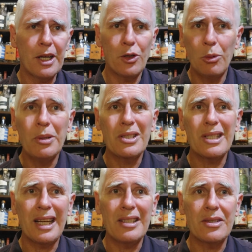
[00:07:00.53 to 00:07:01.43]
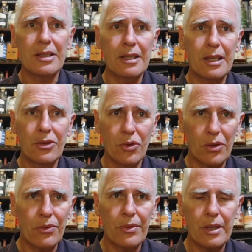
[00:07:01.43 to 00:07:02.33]
I can almost taste it and
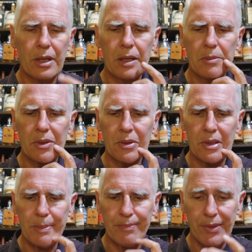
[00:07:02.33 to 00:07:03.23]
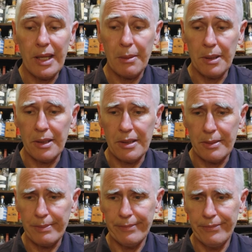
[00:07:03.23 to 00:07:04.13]
not. Um, so it's there, but it's